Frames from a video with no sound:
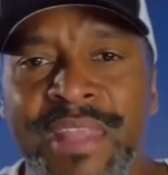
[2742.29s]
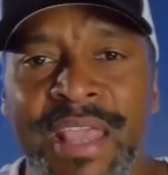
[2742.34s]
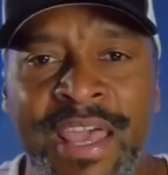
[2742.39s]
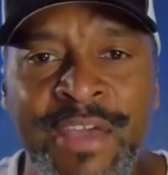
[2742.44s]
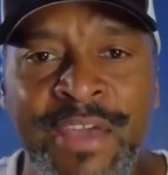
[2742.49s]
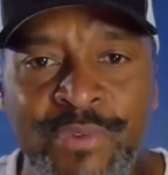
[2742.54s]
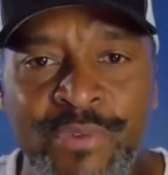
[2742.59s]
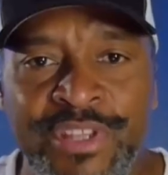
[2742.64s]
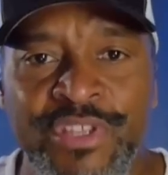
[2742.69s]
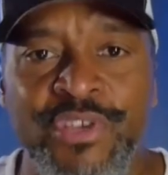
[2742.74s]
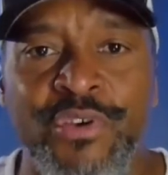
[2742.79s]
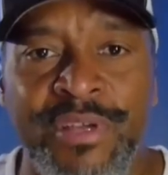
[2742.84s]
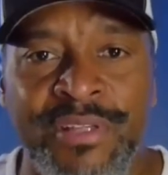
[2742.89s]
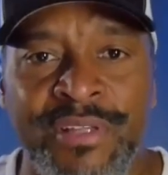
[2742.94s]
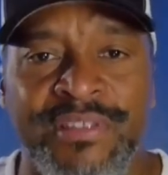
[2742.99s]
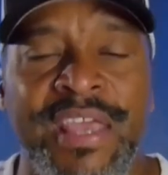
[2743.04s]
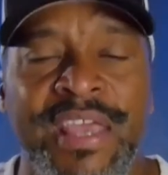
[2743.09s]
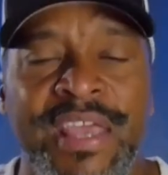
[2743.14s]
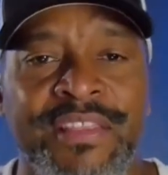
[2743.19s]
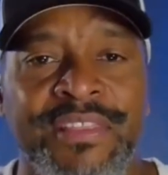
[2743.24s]
And when you can
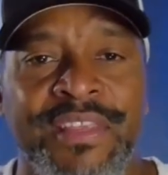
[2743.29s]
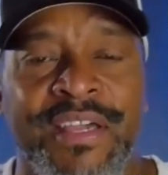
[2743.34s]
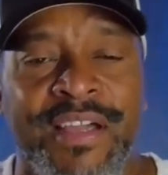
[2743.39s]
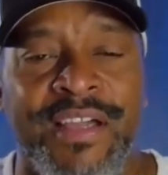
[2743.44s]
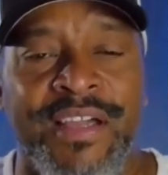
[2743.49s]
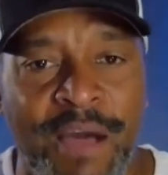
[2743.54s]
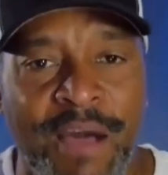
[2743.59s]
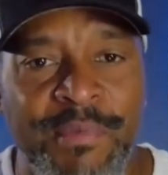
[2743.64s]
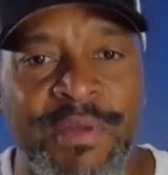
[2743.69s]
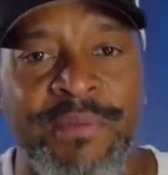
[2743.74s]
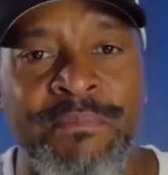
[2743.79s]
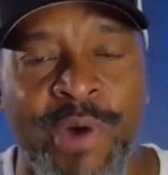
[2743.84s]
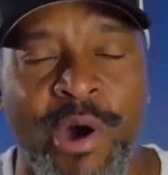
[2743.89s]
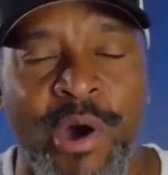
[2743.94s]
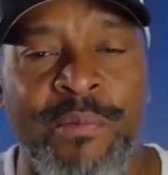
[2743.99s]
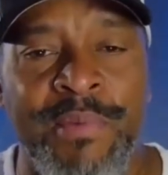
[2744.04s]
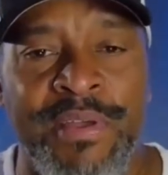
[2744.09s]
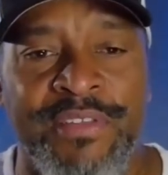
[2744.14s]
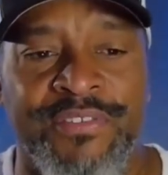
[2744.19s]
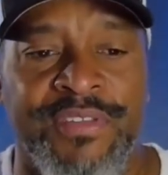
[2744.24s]
take the common
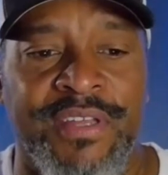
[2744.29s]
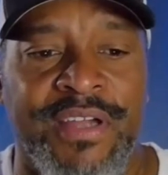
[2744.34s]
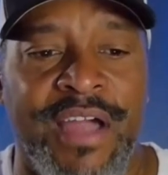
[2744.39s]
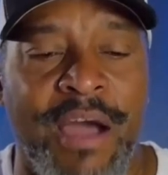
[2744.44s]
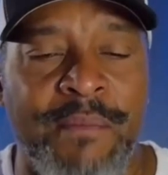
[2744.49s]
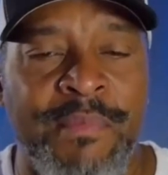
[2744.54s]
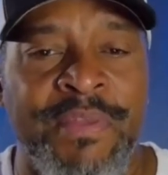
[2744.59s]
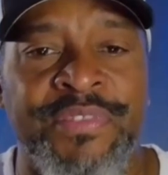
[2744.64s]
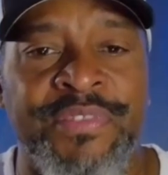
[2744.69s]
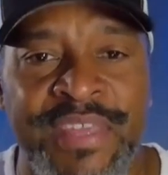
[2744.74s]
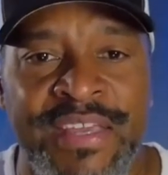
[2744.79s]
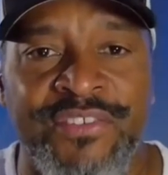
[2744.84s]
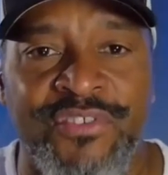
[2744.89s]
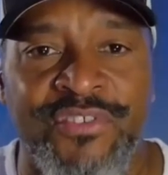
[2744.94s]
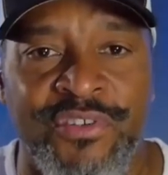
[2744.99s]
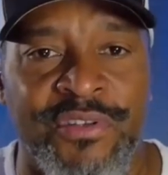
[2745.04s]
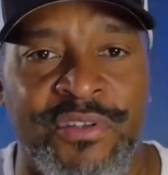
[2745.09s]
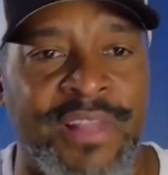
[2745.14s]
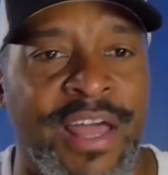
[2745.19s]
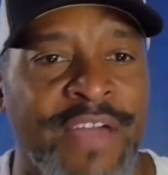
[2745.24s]
moments, the common things
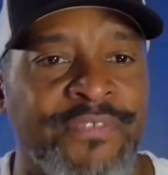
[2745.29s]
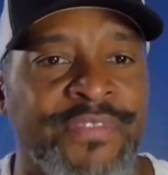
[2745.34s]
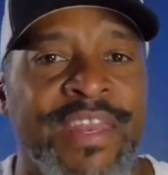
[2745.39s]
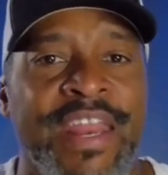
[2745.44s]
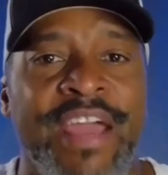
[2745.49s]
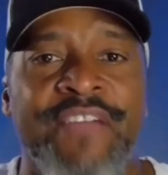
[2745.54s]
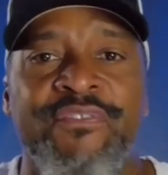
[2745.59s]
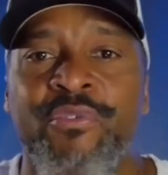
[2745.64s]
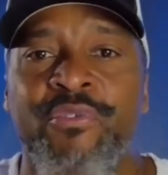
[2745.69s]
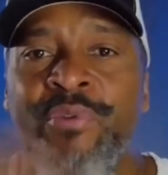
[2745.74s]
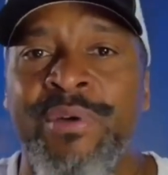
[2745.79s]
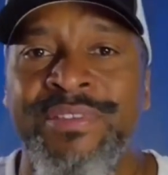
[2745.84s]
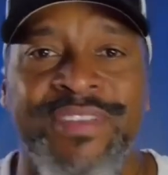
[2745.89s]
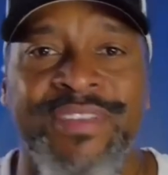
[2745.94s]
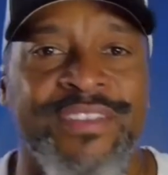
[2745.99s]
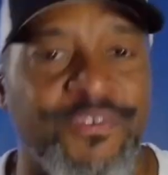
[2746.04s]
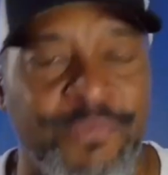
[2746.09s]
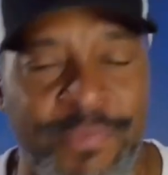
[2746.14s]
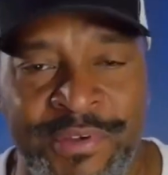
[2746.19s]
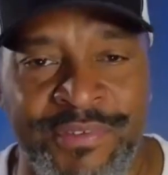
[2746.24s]
in your life that everyone's
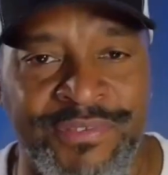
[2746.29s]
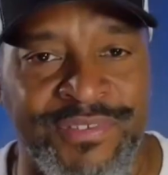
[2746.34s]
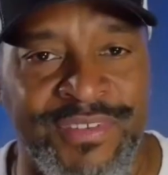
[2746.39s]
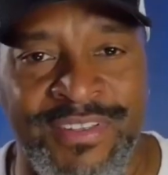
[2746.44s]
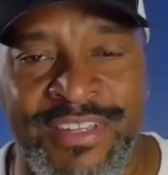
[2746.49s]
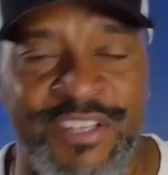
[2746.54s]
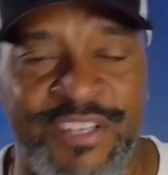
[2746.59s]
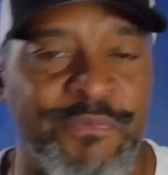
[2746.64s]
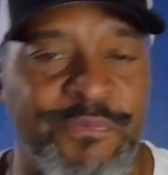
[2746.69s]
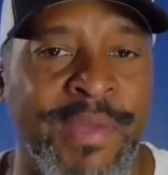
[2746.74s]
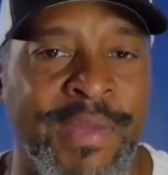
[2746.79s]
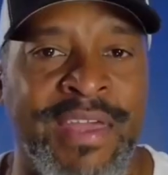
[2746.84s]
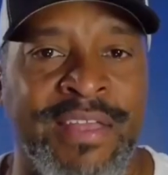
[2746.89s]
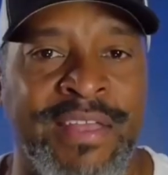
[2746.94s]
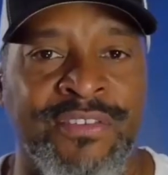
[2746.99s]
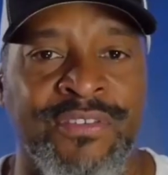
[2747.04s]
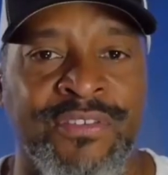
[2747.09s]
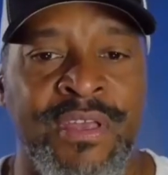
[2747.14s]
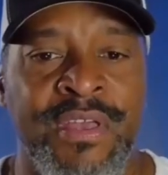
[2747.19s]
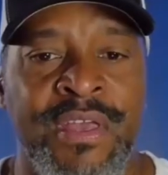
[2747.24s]
experiencing these
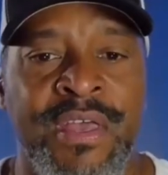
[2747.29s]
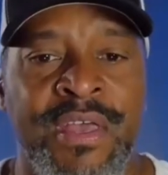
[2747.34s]
pains,